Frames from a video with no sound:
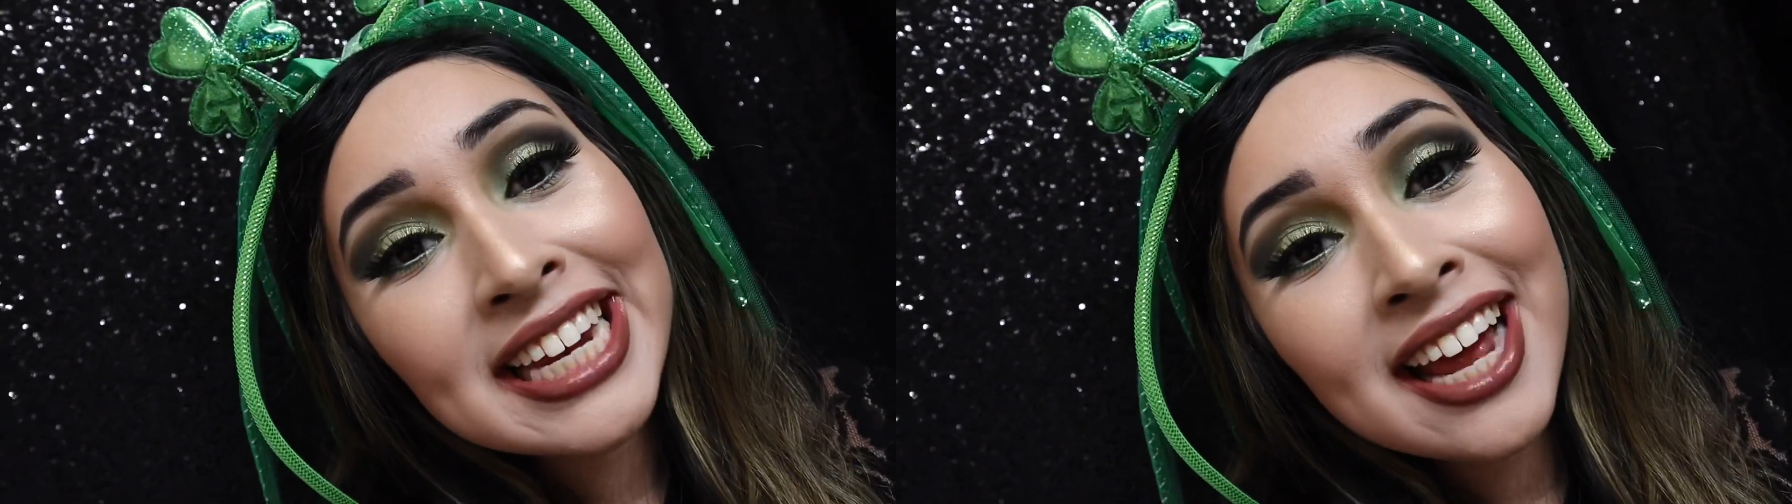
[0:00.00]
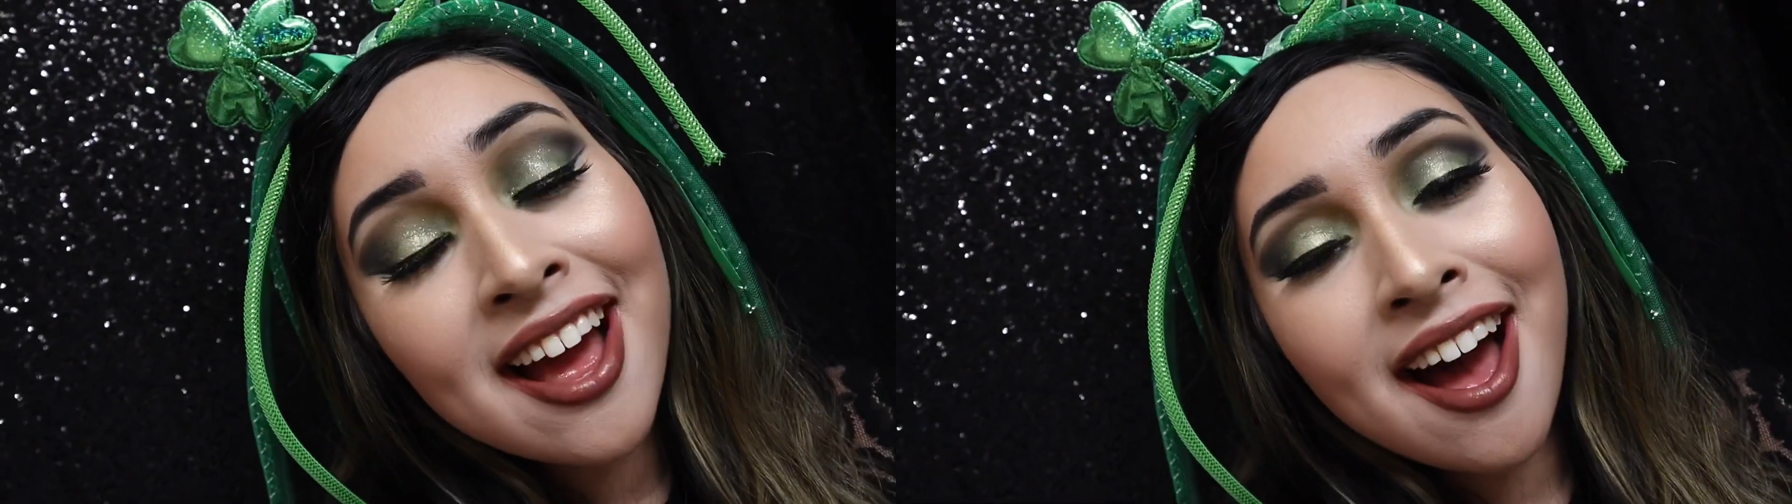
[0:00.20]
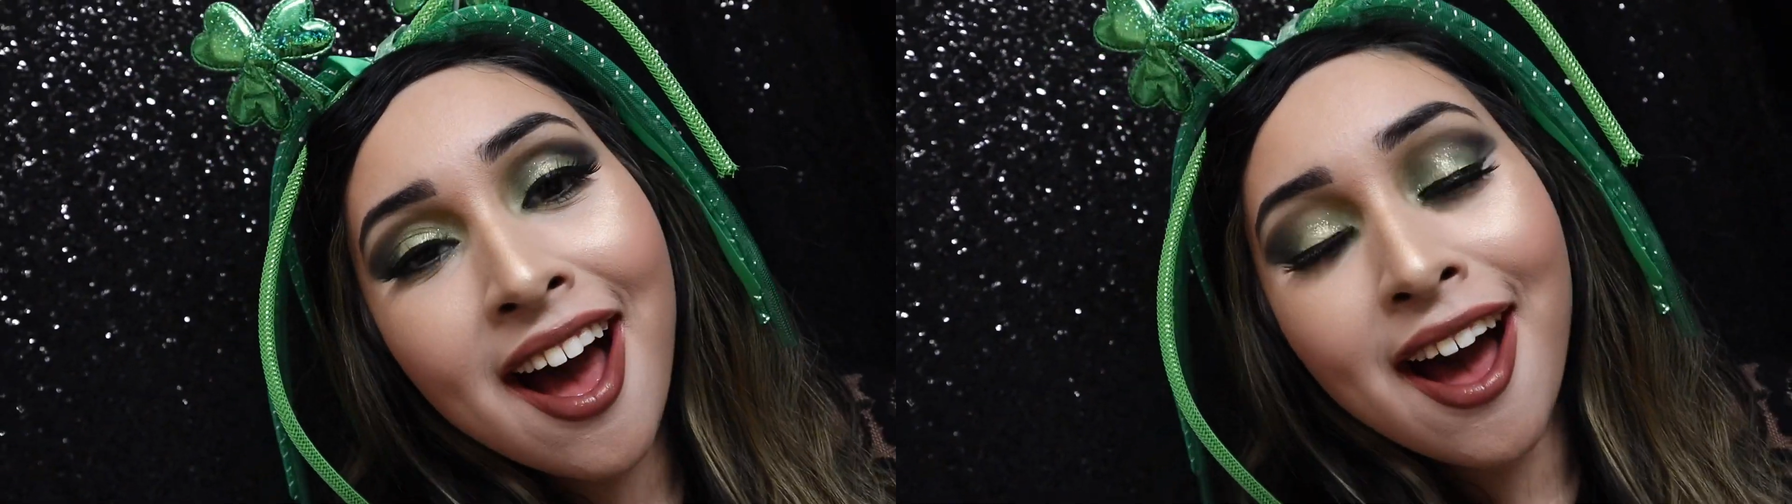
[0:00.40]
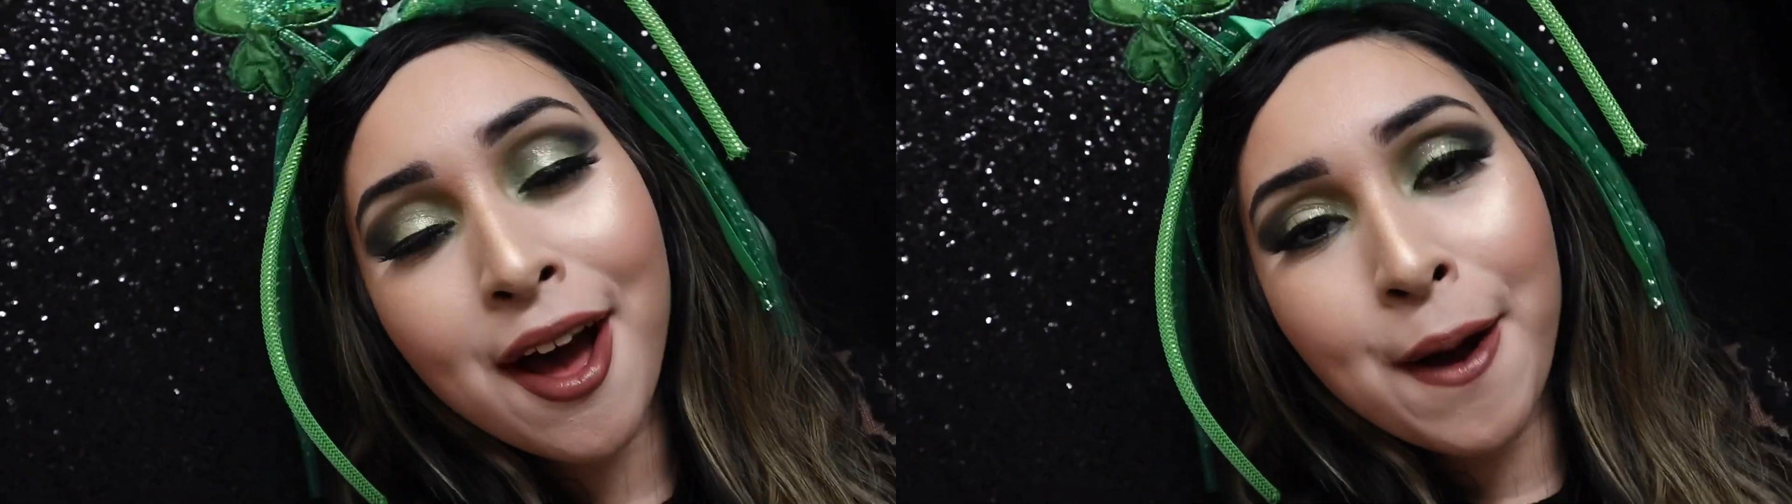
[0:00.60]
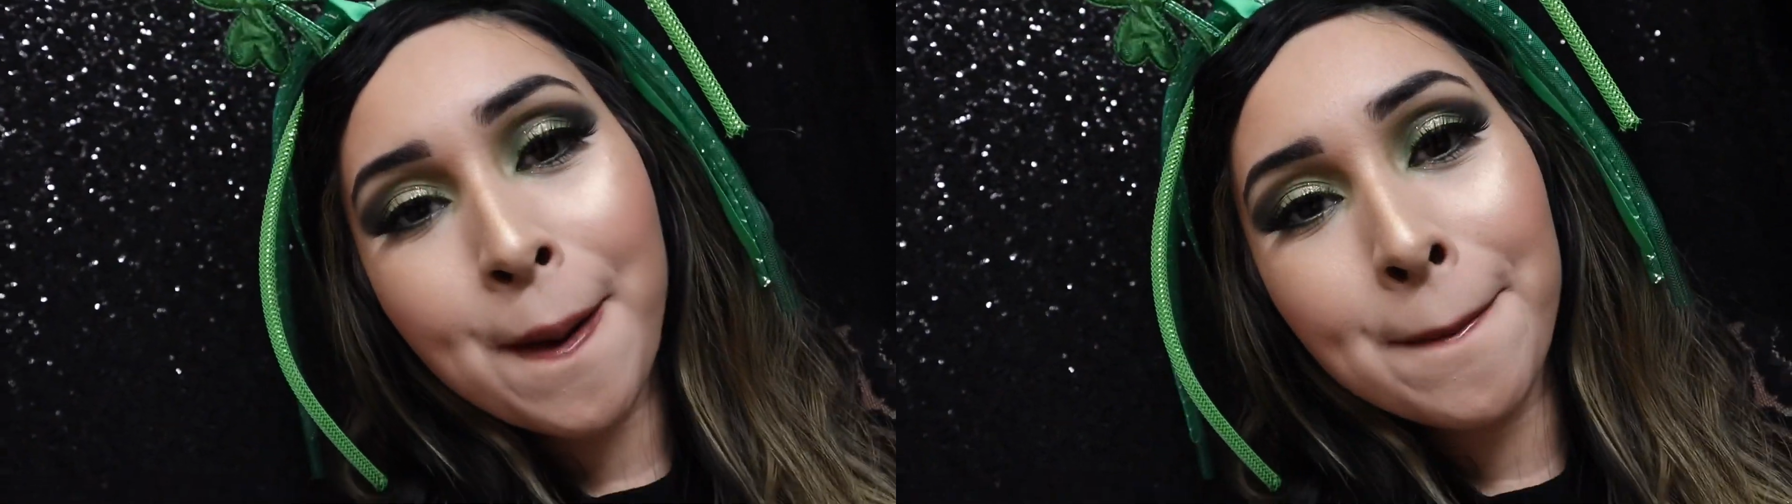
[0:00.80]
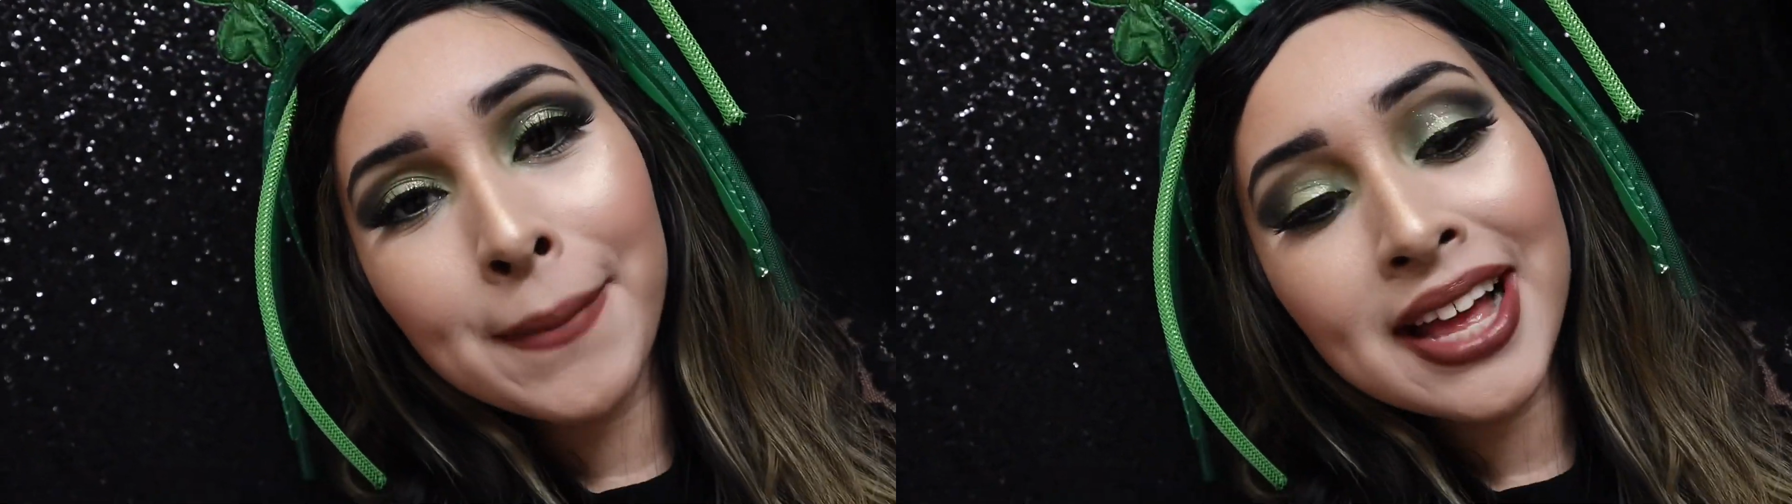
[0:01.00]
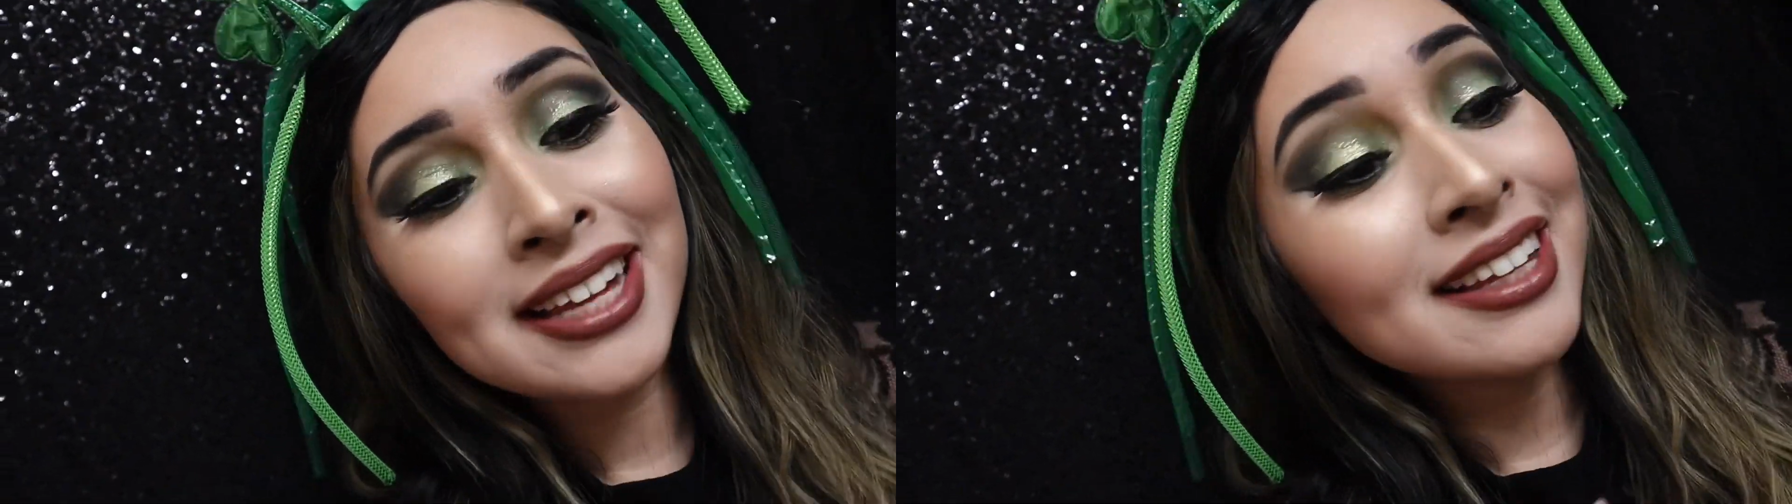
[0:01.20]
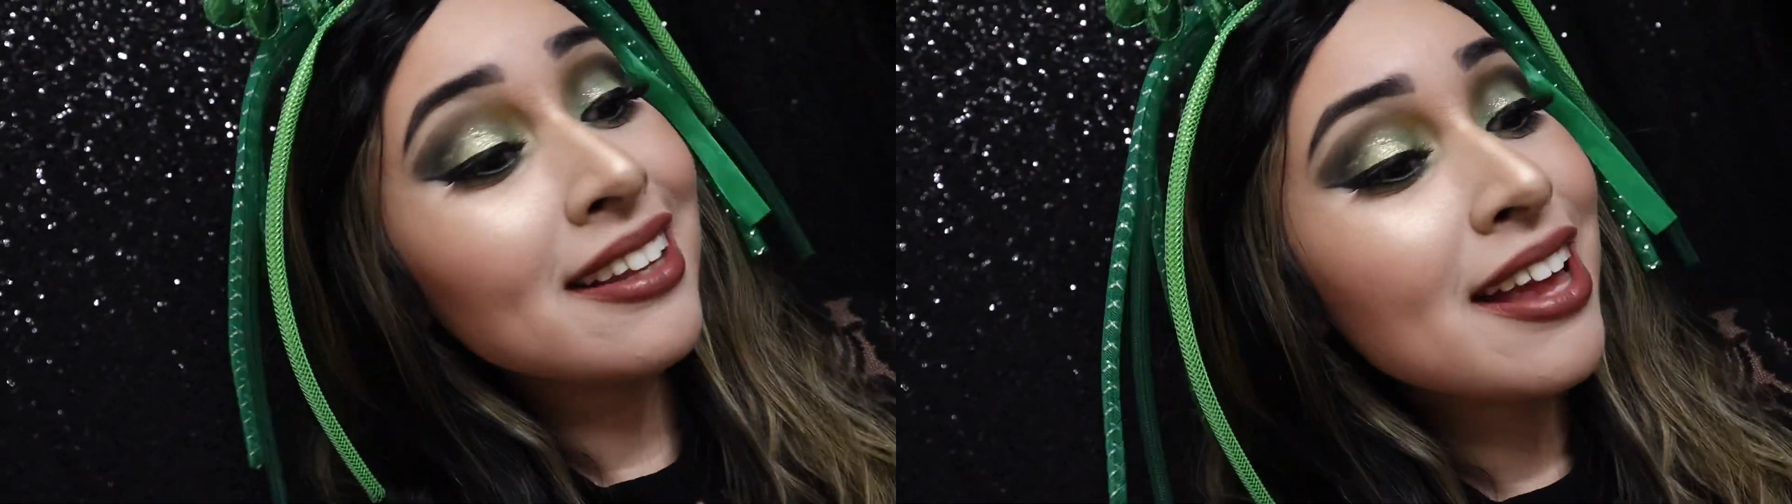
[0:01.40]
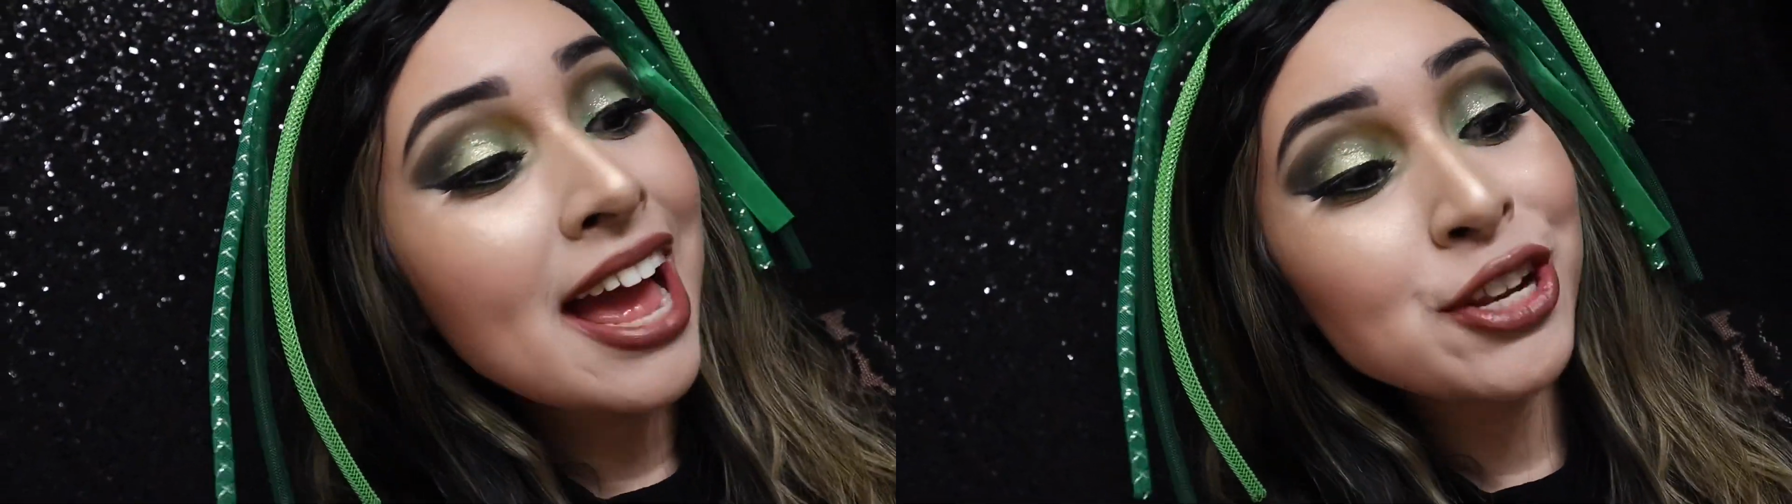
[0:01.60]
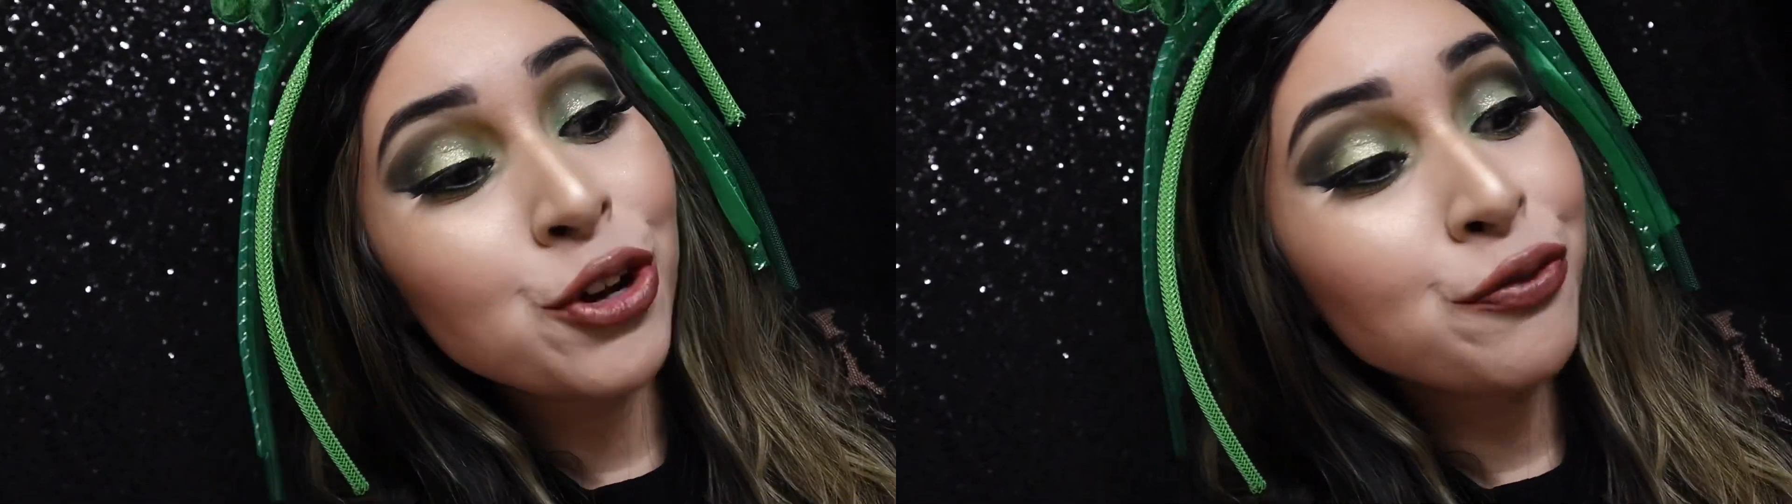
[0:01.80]
it.
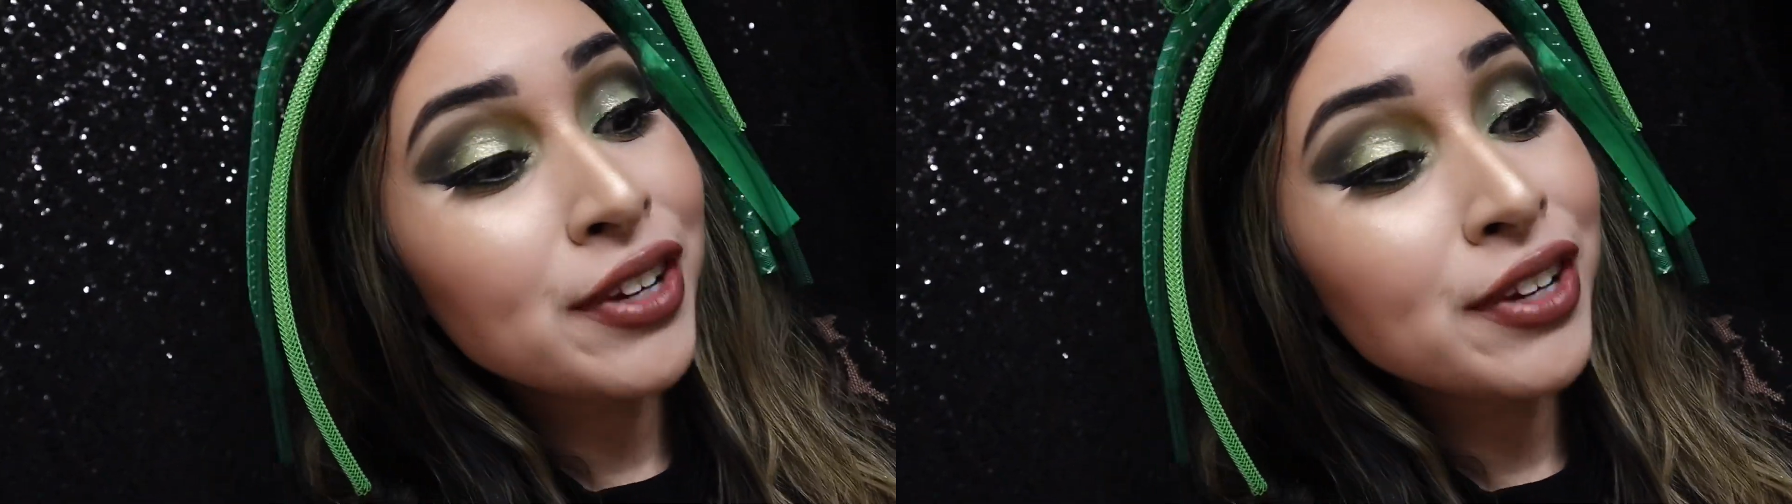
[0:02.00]
And don't